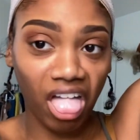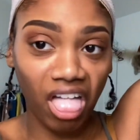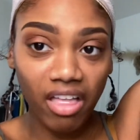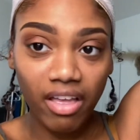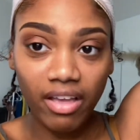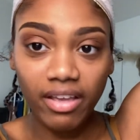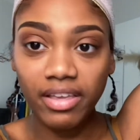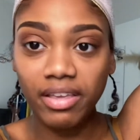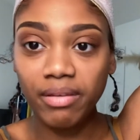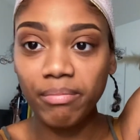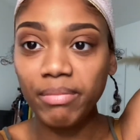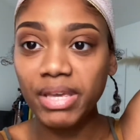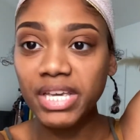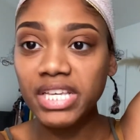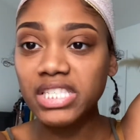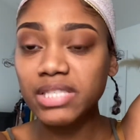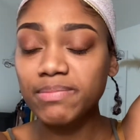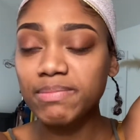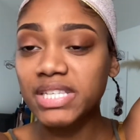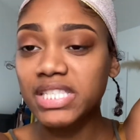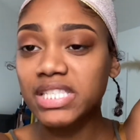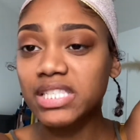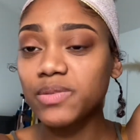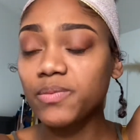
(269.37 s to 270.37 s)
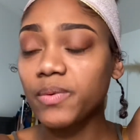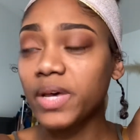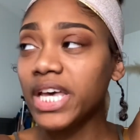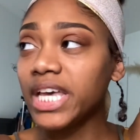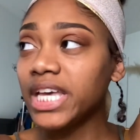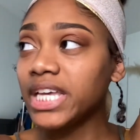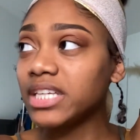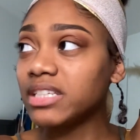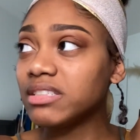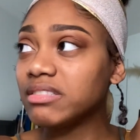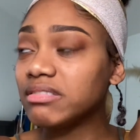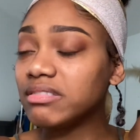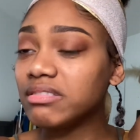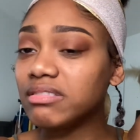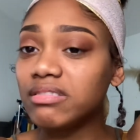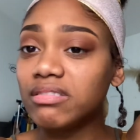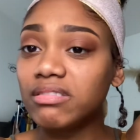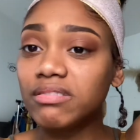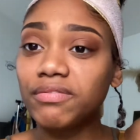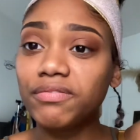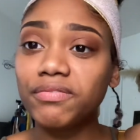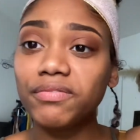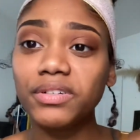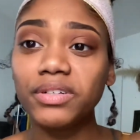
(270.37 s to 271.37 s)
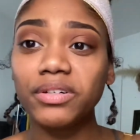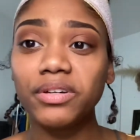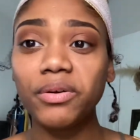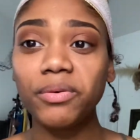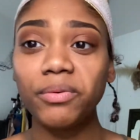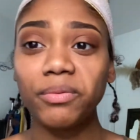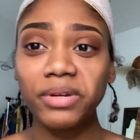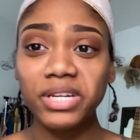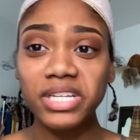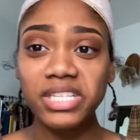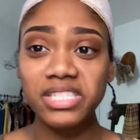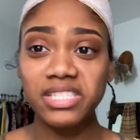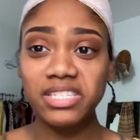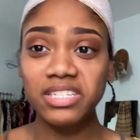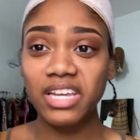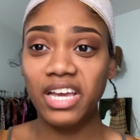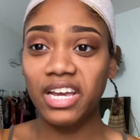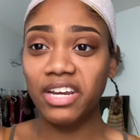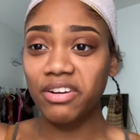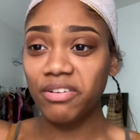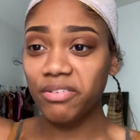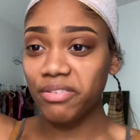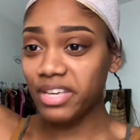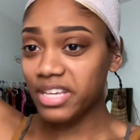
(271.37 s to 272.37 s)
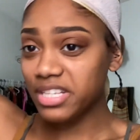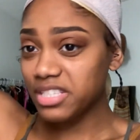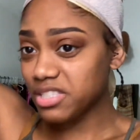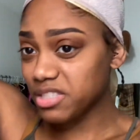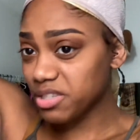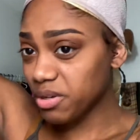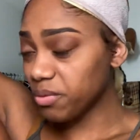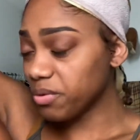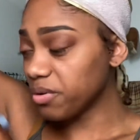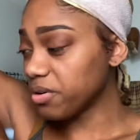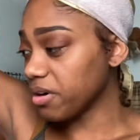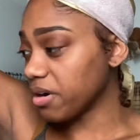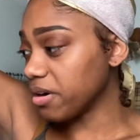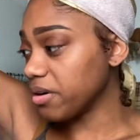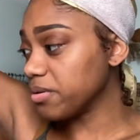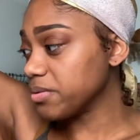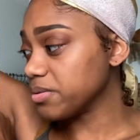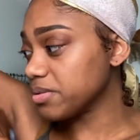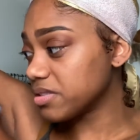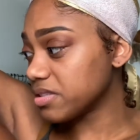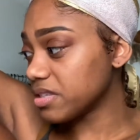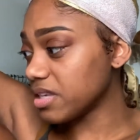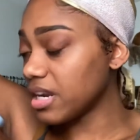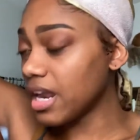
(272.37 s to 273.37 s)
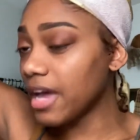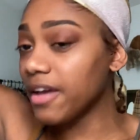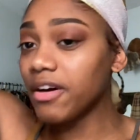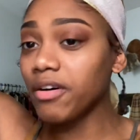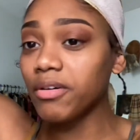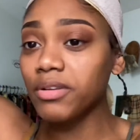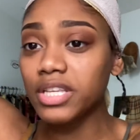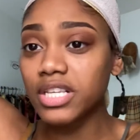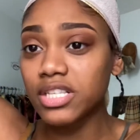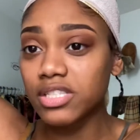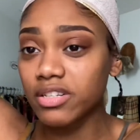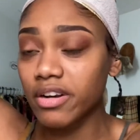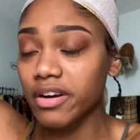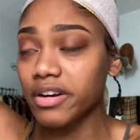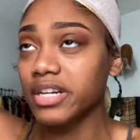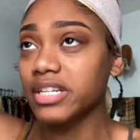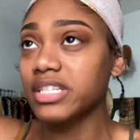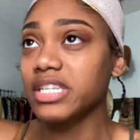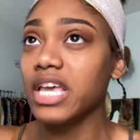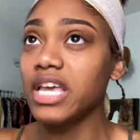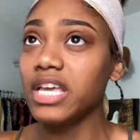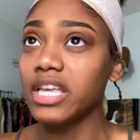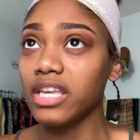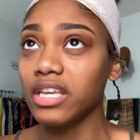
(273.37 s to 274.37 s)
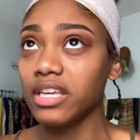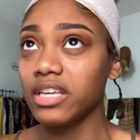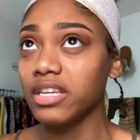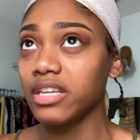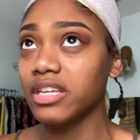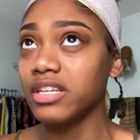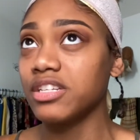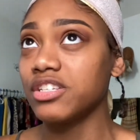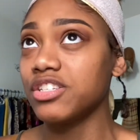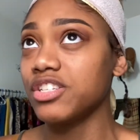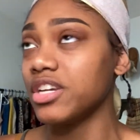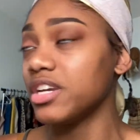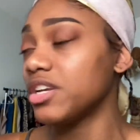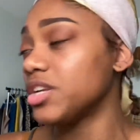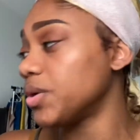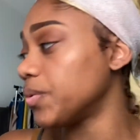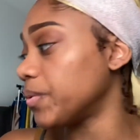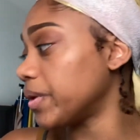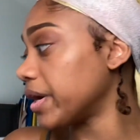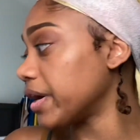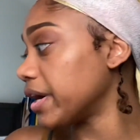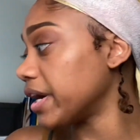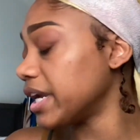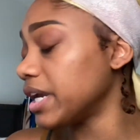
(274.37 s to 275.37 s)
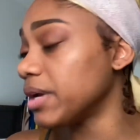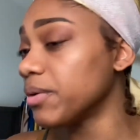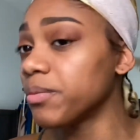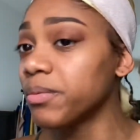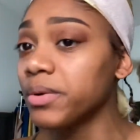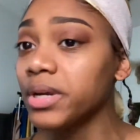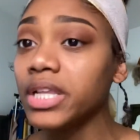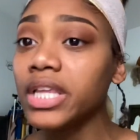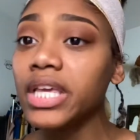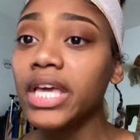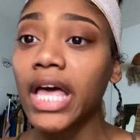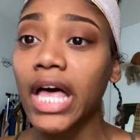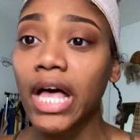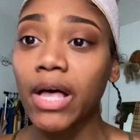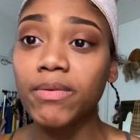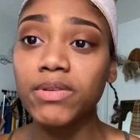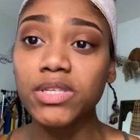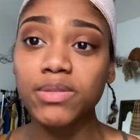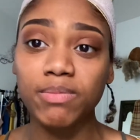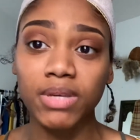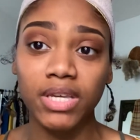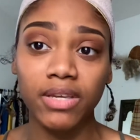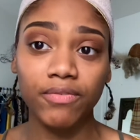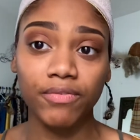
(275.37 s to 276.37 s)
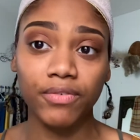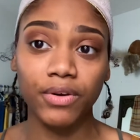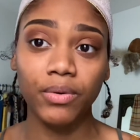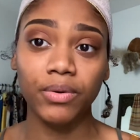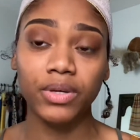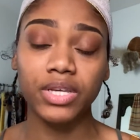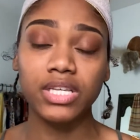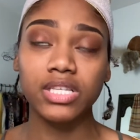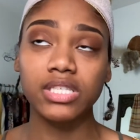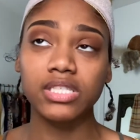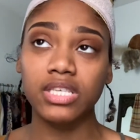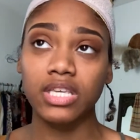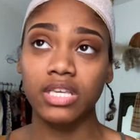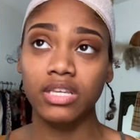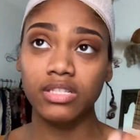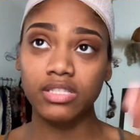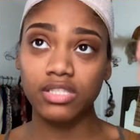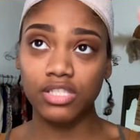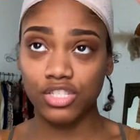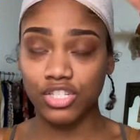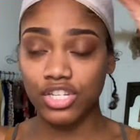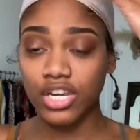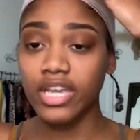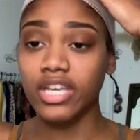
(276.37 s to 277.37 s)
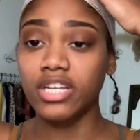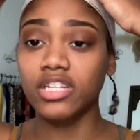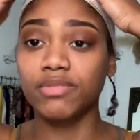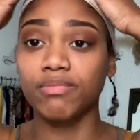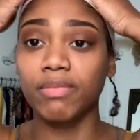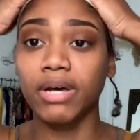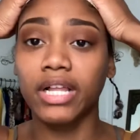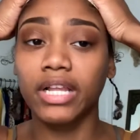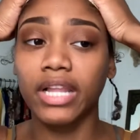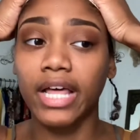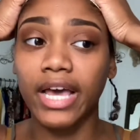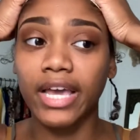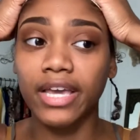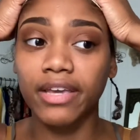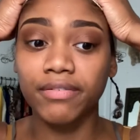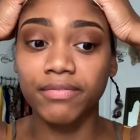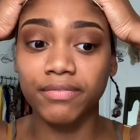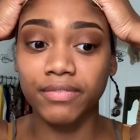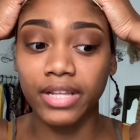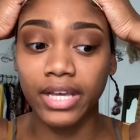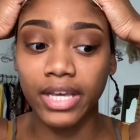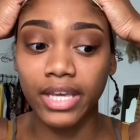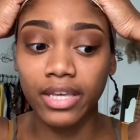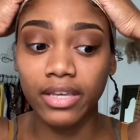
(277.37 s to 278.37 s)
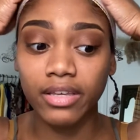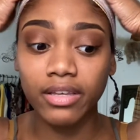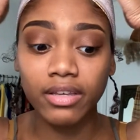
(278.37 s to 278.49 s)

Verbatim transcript: it makes me sweat for no reason. I know that's so gross. And I only started taking it in January. It really helps me focus. It's changed my life. Like